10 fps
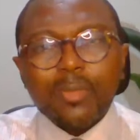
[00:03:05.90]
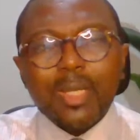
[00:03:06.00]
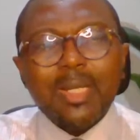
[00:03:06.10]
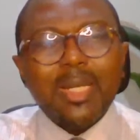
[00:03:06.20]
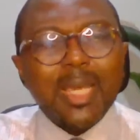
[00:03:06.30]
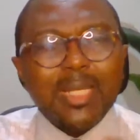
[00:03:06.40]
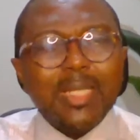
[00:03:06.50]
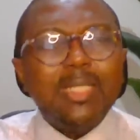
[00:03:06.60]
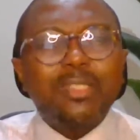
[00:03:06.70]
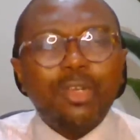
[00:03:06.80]
learning
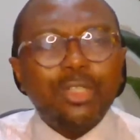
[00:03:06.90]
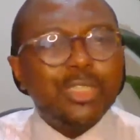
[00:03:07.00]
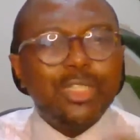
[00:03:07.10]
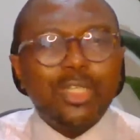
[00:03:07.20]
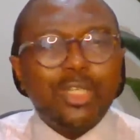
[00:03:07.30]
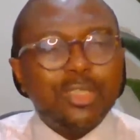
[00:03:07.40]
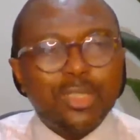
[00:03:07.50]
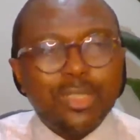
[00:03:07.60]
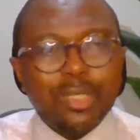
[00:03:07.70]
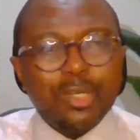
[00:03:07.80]
is continuous
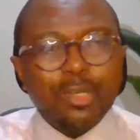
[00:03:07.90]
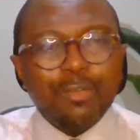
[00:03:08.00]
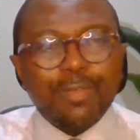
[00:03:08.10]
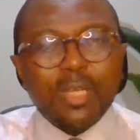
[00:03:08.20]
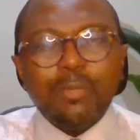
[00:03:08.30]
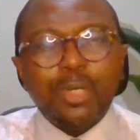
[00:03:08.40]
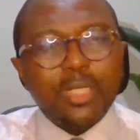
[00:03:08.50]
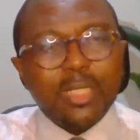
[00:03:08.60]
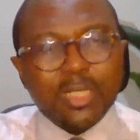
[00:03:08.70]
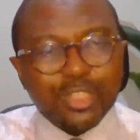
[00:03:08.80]
for
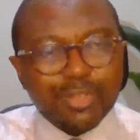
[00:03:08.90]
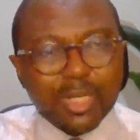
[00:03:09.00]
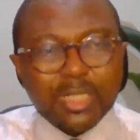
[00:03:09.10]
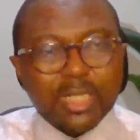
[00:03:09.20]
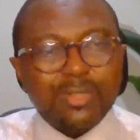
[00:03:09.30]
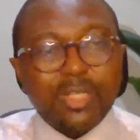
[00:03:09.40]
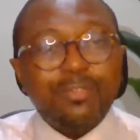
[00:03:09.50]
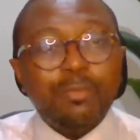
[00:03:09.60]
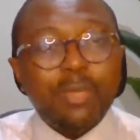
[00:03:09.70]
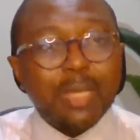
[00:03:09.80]
anybody in this trajectory.
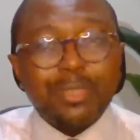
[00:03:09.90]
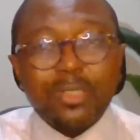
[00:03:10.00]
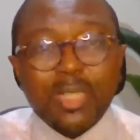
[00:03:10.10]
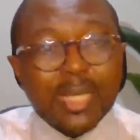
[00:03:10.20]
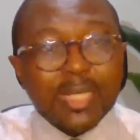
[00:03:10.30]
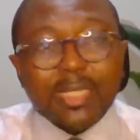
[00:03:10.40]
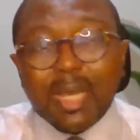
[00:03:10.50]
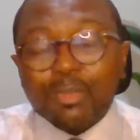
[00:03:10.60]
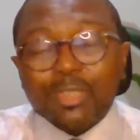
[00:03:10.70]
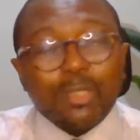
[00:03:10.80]
Even me, I'm still learning.
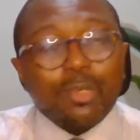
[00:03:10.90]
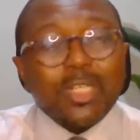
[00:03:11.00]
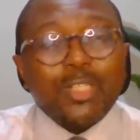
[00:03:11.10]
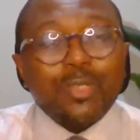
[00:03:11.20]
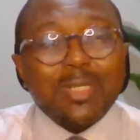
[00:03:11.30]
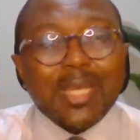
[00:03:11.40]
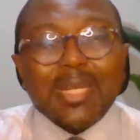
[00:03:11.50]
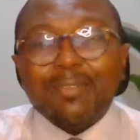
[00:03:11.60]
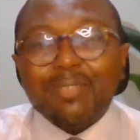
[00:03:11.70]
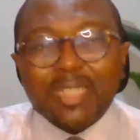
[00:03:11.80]
I'll still continue to learn
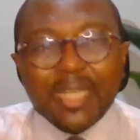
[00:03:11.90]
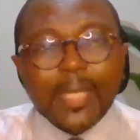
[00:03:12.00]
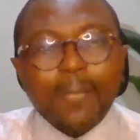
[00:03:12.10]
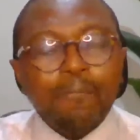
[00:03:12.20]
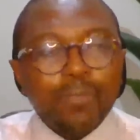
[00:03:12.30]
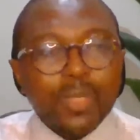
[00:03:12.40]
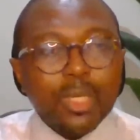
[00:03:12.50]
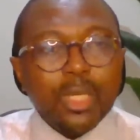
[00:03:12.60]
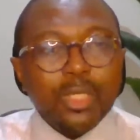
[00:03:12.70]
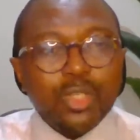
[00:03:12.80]
every day.
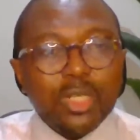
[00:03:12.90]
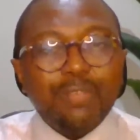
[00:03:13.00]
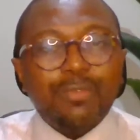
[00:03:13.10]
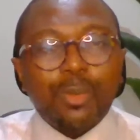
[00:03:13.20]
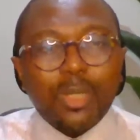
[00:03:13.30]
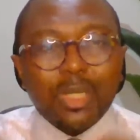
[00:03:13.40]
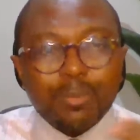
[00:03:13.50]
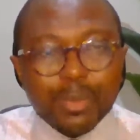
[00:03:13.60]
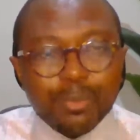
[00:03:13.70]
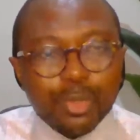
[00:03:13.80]
You learn from other
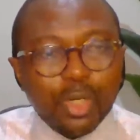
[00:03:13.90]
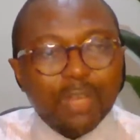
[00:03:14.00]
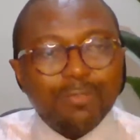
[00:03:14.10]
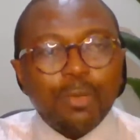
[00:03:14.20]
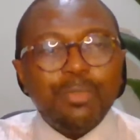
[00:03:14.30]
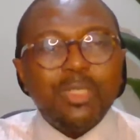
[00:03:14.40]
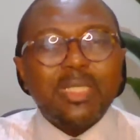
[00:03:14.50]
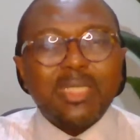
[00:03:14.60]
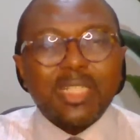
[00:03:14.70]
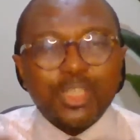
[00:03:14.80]
people, you learn from
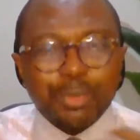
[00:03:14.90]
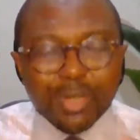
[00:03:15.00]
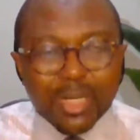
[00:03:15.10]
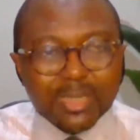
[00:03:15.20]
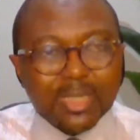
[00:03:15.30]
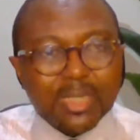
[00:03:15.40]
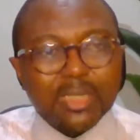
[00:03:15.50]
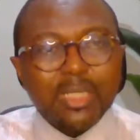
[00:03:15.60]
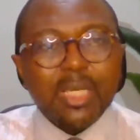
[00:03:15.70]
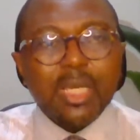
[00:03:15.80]
business
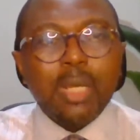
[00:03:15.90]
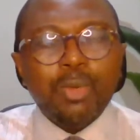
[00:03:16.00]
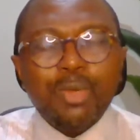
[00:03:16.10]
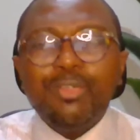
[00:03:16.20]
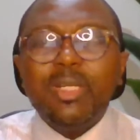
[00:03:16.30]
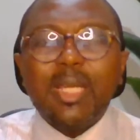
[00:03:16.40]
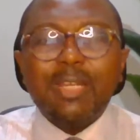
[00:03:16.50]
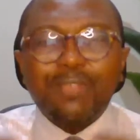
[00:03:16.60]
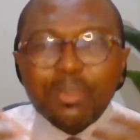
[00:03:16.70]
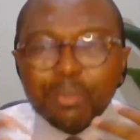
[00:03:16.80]
experiences. We even learn
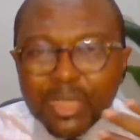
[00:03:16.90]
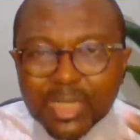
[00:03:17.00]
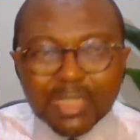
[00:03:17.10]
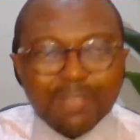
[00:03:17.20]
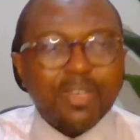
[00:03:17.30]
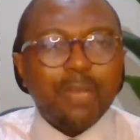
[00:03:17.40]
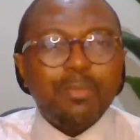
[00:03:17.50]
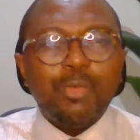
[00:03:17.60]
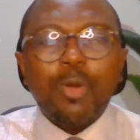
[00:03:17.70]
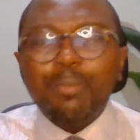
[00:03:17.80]
from the business
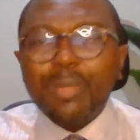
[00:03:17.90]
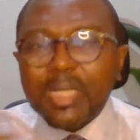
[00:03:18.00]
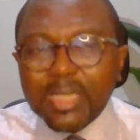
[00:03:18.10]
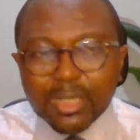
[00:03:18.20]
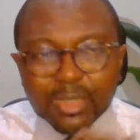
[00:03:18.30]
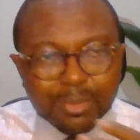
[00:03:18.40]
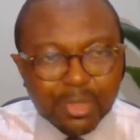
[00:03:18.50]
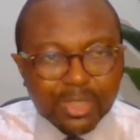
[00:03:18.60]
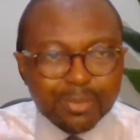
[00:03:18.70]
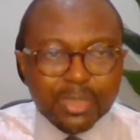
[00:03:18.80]
environment, what plays out in
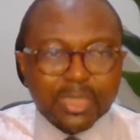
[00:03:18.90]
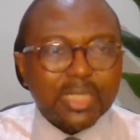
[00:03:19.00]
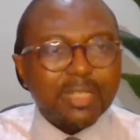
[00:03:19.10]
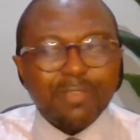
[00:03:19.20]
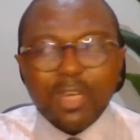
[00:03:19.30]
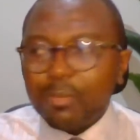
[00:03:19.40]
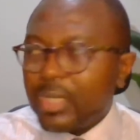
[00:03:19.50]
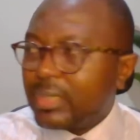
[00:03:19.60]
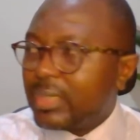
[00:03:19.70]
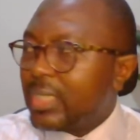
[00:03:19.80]
the business
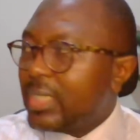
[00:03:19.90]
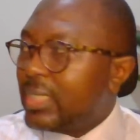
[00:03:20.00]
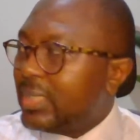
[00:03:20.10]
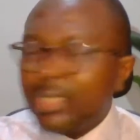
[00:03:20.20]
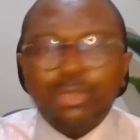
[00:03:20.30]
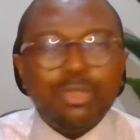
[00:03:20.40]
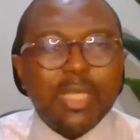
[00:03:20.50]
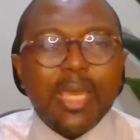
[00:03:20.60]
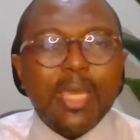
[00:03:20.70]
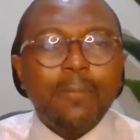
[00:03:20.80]
environment day to
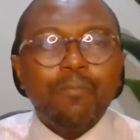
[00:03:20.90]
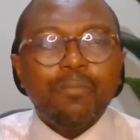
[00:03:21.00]
day,